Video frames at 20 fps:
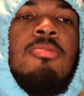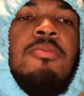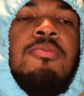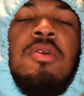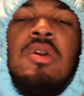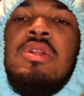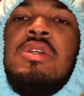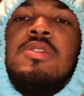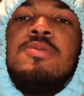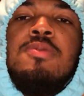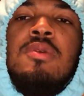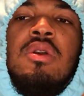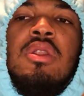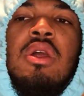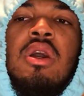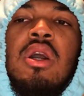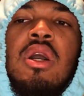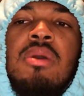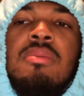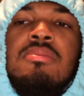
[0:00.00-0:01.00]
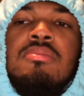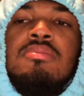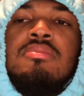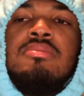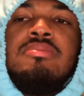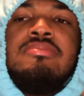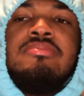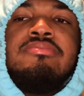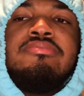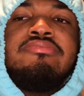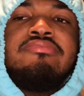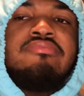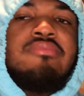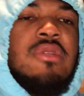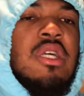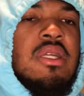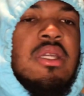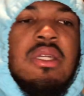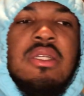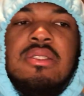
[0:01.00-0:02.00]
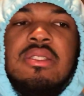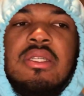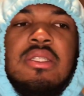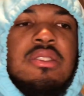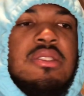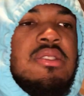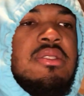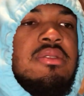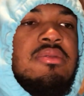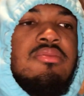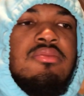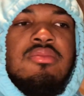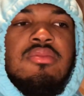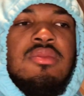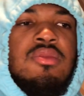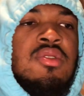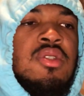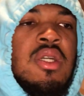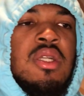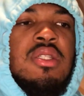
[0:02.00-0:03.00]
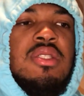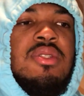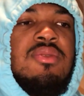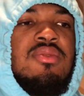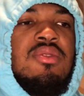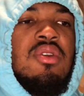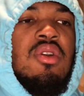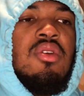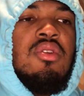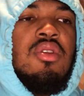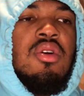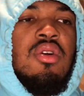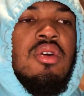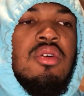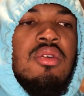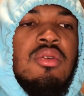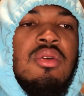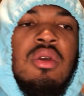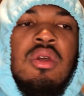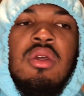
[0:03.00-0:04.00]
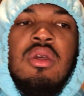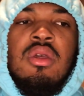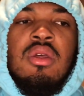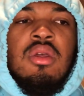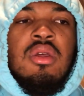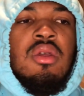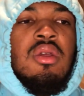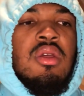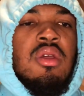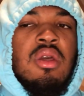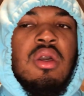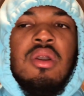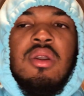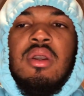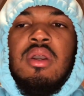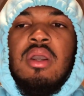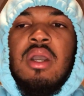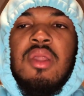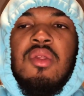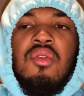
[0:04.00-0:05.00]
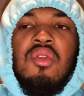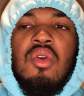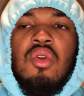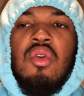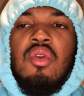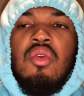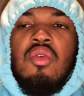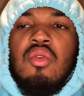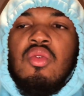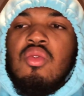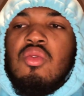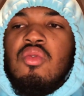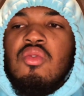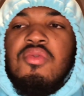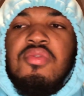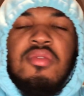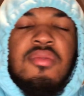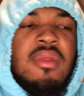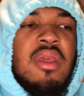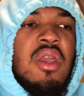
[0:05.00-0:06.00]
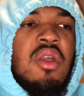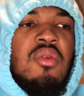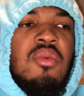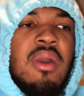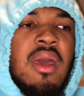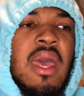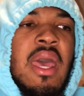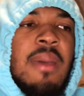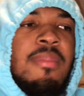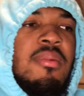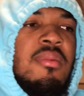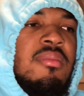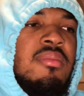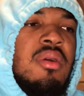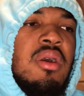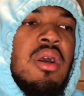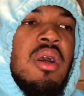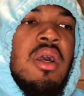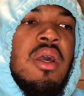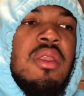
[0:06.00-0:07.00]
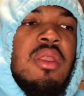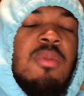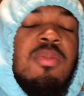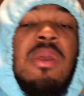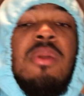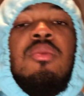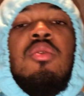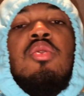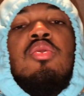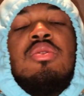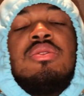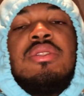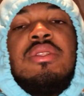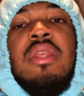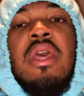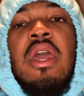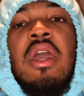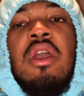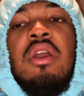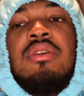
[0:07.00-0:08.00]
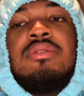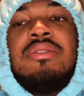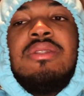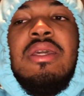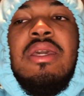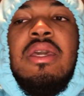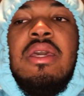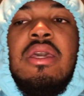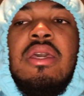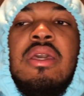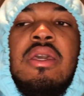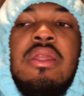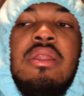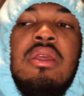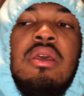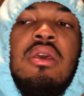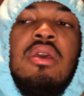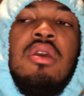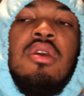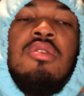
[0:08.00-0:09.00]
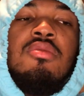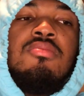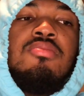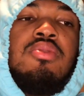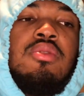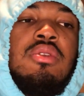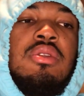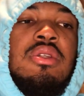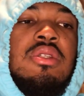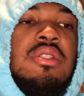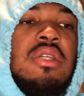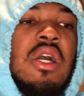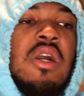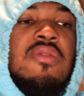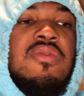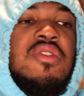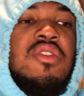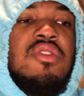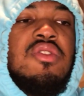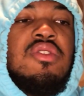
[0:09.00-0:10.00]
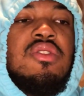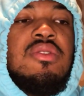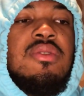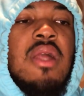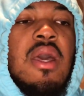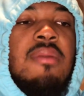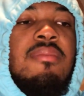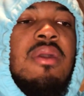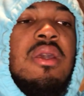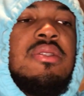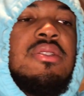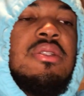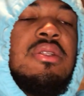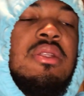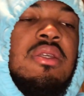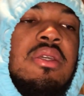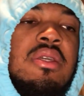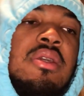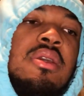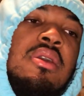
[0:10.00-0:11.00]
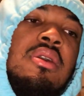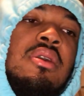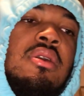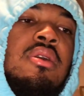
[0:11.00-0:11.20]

Police pull up. I guess they trying to see what's going on. I don't know from there what happened, but the people who was there said police officers like basically